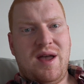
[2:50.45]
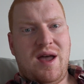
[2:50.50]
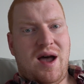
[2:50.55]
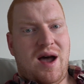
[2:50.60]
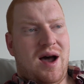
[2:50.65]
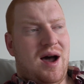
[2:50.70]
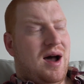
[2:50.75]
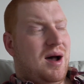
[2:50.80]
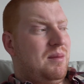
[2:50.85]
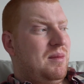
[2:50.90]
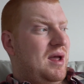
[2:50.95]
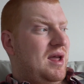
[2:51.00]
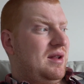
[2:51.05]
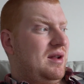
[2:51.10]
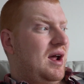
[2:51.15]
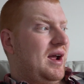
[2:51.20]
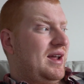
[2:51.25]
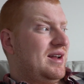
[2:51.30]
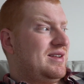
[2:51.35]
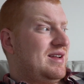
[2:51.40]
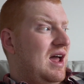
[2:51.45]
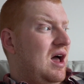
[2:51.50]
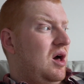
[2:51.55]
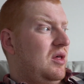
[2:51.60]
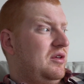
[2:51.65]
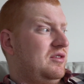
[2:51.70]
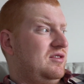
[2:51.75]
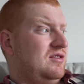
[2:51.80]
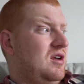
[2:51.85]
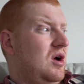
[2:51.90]
And I can tell
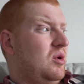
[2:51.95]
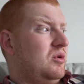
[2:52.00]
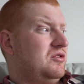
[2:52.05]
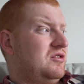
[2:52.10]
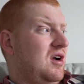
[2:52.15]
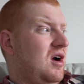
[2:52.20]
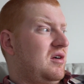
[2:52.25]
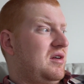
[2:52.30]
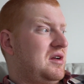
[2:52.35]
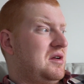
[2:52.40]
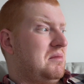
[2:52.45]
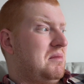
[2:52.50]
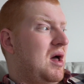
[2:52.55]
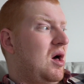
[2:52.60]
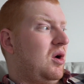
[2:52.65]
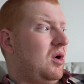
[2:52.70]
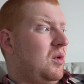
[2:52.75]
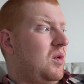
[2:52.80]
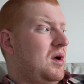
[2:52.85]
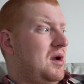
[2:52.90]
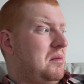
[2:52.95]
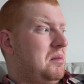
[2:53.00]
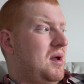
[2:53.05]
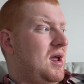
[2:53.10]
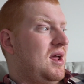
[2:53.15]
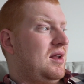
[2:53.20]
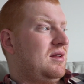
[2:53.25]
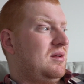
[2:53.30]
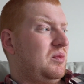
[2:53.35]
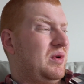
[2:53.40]
the snow's starting to melt quite a
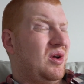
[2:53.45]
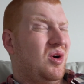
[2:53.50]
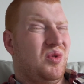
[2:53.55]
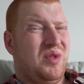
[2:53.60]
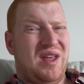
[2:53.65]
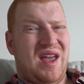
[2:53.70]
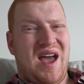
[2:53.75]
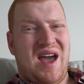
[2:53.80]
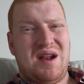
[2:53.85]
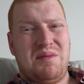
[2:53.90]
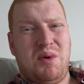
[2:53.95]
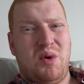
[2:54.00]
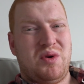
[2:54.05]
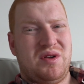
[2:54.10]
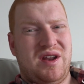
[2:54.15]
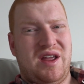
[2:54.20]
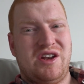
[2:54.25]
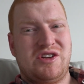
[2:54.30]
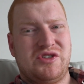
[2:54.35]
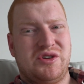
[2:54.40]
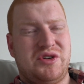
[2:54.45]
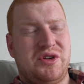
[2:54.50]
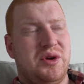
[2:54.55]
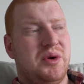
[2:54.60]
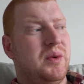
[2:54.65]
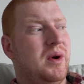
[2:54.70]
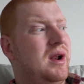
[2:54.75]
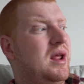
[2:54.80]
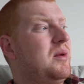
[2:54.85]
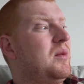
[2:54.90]
bit. We only had about an inch or
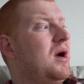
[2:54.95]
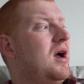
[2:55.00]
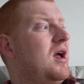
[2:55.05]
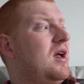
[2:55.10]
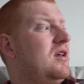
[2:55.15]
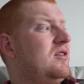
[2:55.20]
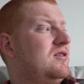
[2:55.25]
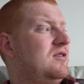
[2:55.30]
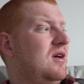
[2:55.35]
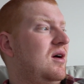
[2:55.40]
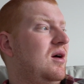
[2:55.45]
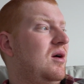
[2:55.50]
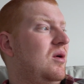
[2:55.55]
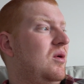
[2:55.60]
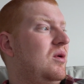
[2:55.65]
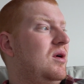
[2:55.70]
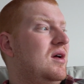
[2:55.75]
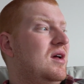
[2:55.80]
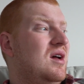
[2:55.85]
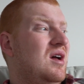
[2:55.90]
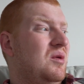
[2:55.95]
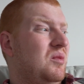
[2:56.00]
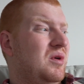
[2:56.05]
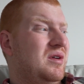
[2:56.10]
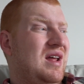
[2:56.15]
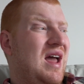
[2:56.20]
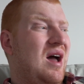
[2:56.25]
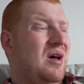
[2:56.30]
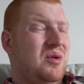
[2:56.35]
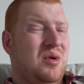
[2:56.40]
two anyway, so we're
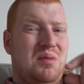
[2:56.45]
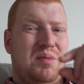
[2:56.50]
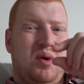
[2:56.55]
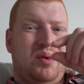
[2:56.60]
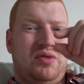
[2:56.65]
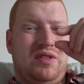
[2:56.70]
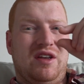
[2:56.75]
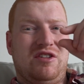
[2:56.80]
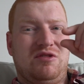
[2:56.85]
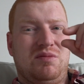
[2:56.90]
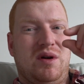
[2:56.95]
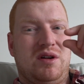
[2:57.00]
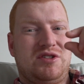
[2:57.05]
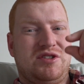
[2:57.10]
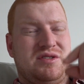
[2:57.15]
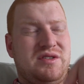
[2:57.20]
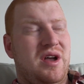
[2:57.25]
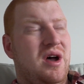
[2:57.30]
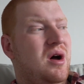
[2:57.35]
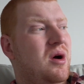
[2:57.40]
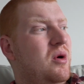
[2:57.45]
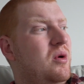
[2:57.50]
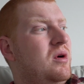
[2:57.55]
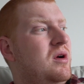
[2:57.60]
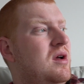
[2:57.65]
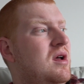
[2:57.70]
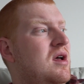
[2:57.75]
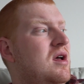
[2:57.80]
down to about this much snow.